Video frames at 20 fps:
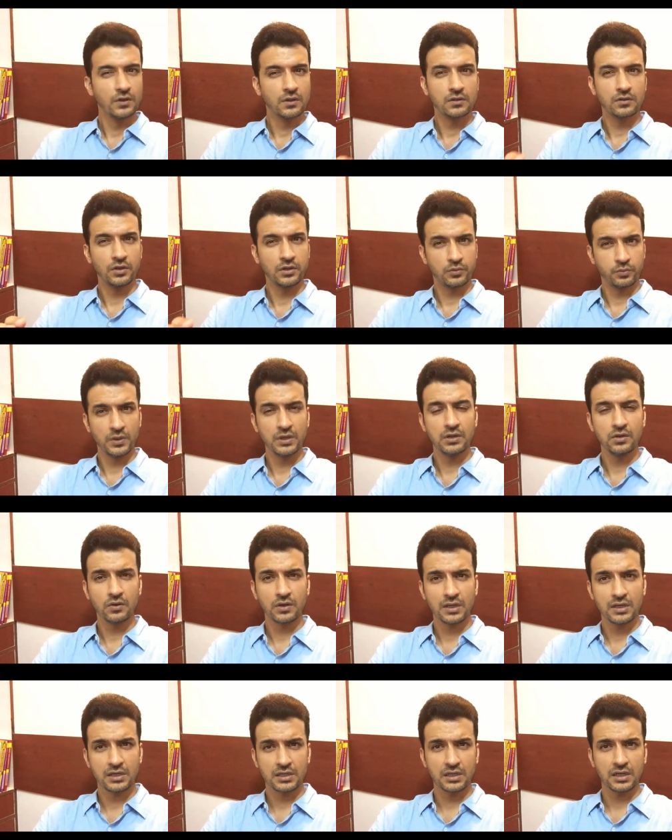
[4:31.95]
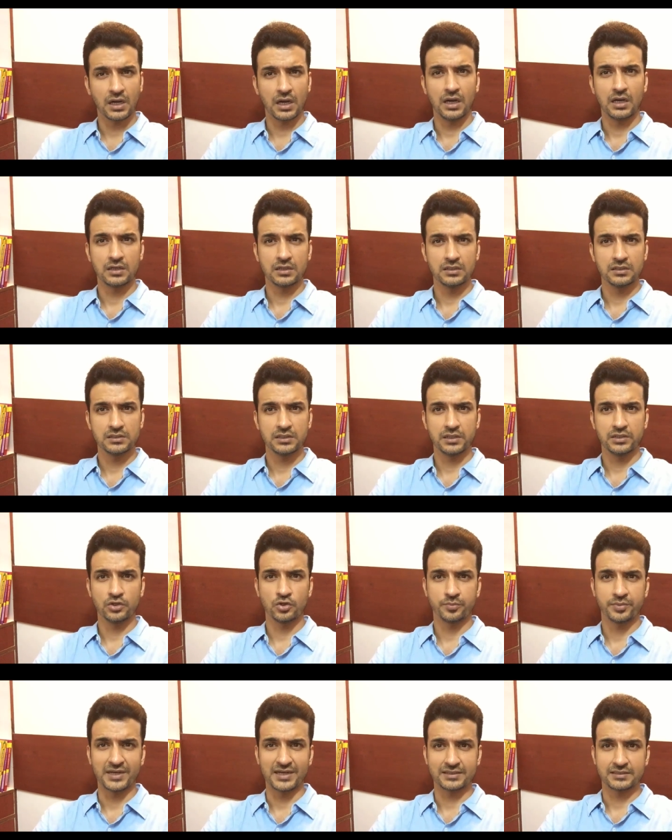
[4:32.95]
So it will look a little harder than
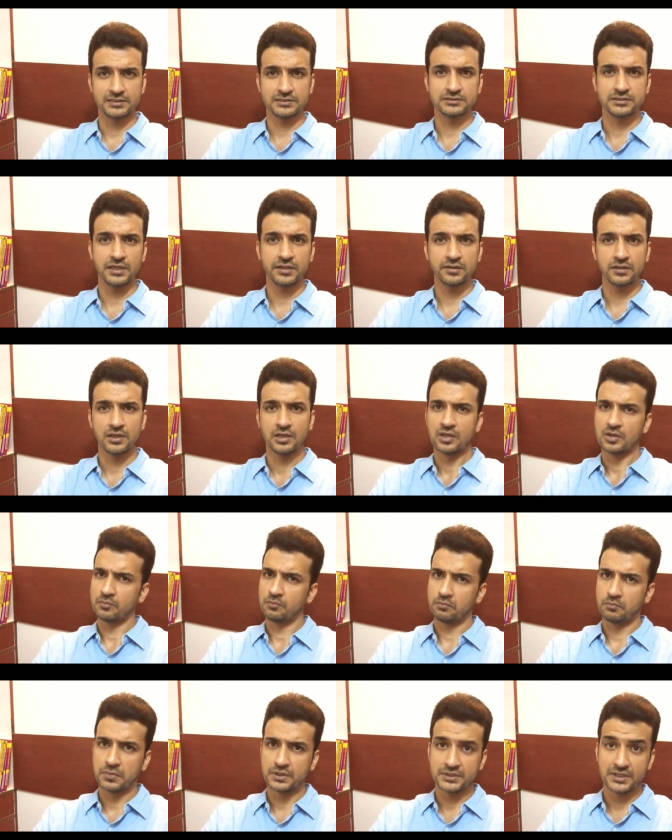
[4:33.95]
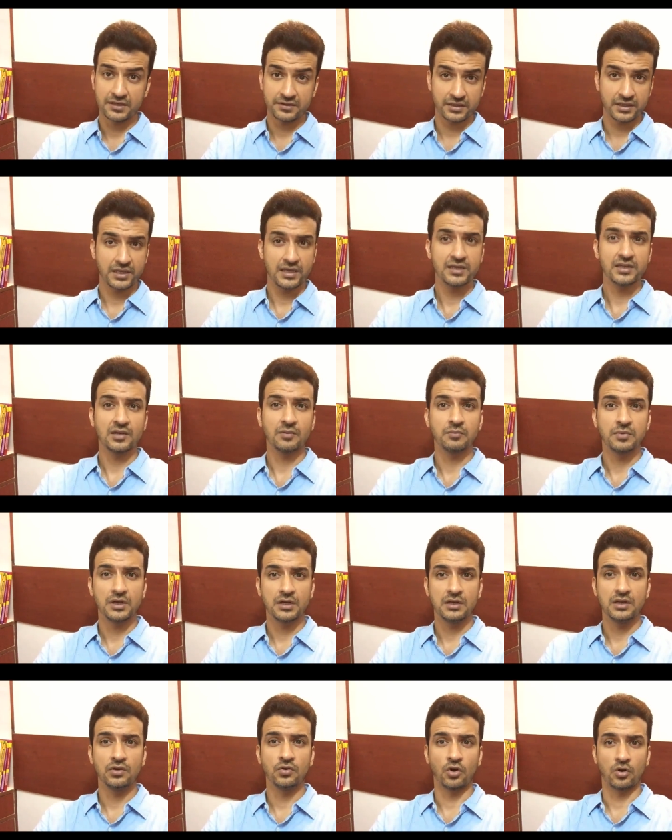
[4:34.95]
your practice test, but that's again
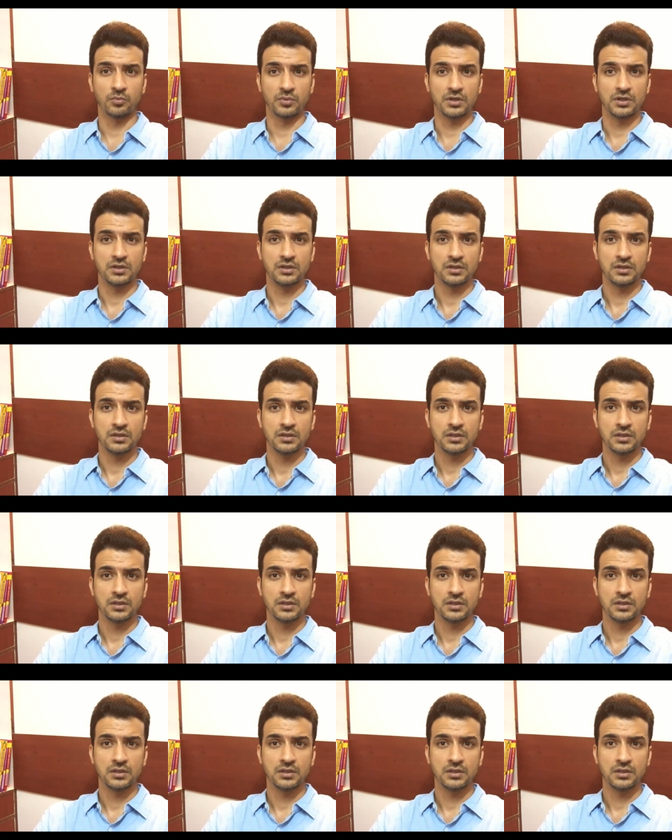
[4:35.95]
completely normal.